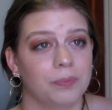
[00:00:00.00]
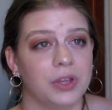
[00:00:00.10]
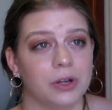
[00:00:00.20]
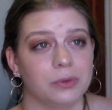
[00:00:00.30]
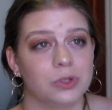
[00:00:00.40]

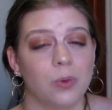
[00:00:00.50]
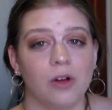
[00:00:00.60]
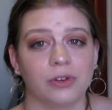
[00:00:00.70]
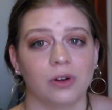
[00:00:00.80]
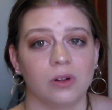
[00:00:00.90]
you know,
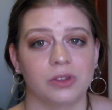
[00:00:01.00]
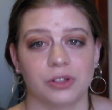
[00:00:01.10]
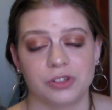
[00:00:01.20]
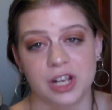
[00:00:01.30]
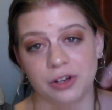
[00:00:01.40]
12-year-old,
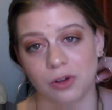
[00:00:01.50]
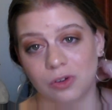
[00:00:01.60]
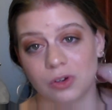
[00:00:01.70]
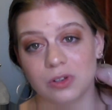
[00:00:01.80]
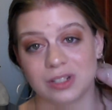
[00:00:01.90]

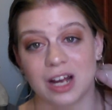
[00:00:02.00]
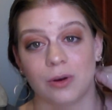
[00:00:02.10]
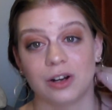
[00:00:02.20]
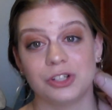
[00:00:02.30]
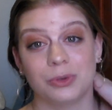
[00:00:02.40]
13-year-old girls
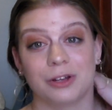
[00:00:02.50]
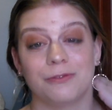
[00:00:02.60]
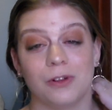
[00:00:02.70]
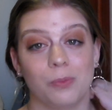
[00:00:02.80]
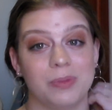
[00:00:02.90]
now are doing
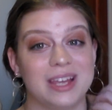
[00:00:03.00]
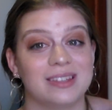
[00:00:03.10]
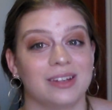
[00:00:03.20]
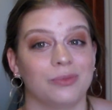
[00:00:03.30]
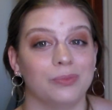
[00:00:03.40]
full
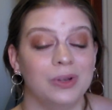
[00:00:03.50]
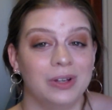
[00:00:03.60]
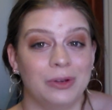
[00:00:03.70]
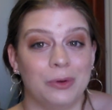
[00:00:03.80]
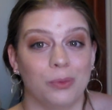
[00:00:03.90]
beats and
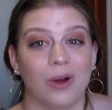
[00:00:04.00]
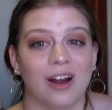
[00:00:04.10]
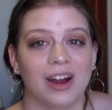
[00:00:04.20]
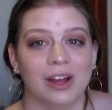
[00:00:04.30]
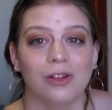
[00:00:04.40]

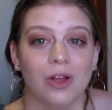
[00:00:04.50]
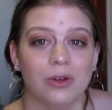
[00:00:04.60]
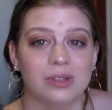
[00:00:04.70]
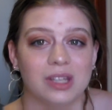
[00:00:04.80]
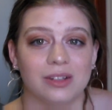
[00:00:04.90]
wearing
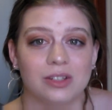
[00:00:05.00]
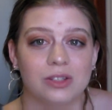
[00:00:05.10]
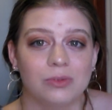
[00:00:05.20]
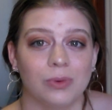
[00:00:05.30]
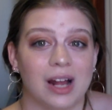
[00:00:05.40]
clothes that
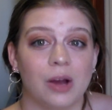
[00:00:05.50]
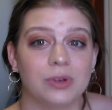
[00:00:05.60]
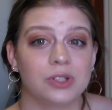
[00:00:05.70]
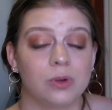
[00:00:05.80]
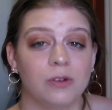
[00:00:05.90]
when I
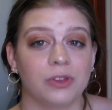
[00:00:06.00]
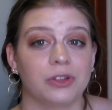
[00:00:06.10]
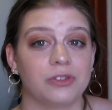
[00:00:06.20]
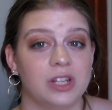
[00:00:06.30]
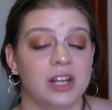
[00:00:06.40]
was 12 and
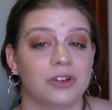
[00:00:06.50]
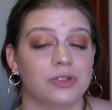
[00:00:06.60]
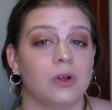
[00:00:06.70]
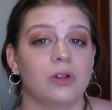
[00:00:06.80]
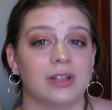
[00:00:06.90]
13
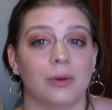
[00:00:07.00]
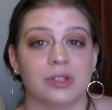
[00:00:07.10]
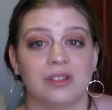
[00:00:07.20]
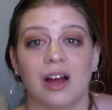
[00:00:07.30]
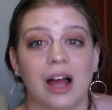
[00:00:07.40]
years old, I
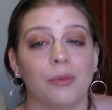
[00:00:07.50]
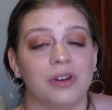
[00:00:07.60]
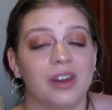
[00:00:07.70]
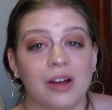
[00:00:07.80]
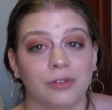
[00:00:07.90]

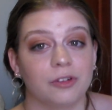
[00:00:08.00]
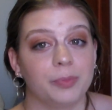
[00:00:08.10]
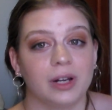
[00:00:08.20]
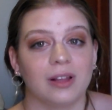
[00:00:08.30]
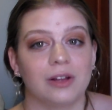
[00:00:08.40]
would never
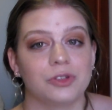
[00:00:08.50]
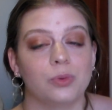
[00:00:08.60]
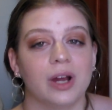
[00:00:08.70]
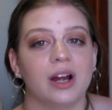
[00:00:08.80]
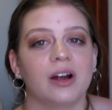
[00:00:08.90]
have been allowed
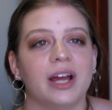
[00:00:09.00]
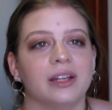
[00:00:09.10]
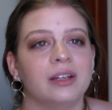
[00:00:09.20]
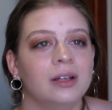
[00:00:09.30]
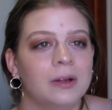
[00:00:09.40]
to wear.
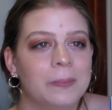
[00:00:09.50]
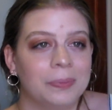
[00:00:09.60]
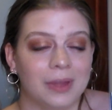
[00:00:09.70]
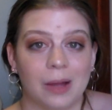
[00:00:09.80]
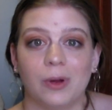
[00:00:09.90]
And
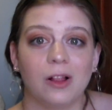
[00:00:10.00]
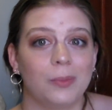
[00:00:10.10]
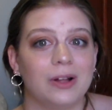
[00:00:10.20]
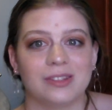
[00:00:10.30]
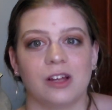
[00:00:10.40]
I'm all
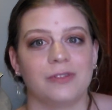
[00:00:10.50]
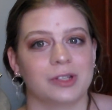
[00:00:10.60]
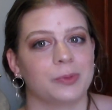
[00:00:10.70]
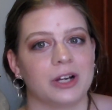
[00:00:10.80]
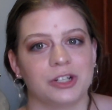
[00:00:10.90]
about
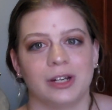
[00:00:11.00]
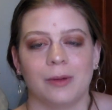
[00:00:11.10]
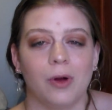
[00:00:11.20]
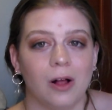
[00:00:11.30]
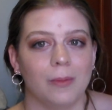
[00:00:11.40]
self-expression.
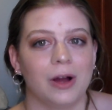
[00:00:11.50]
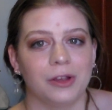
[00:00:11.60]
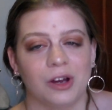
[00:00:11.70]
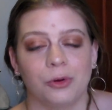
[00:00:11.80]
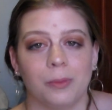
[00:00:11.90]
I'm all
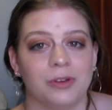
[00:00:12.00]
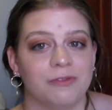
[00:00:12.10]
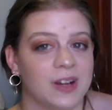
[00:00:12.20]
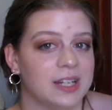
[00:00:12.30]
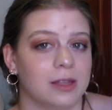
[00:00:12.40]
about young women
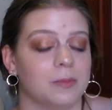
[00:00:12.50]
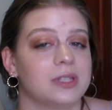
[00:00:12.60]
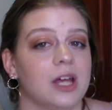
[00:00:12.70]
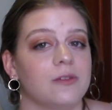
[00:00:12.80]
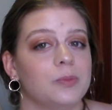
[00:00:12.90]
finding
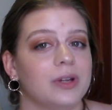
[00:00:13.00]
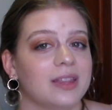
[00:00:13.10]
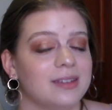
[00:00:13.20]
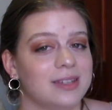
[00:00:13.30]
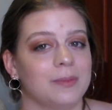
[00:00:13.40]
themselves, but
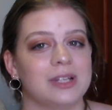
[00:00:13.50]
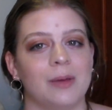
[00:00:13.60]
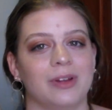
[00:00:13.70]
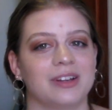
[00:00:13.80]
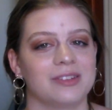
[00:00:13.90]
at the same
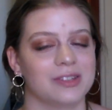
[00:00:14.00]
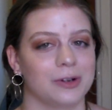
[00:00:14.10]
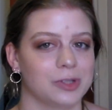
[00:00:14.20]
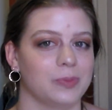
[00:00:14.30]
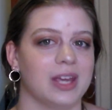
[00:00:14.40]
time, it
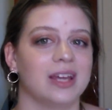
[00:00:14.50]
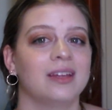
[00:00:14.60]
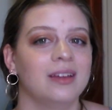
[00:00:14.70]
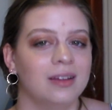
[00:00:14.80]
concerns me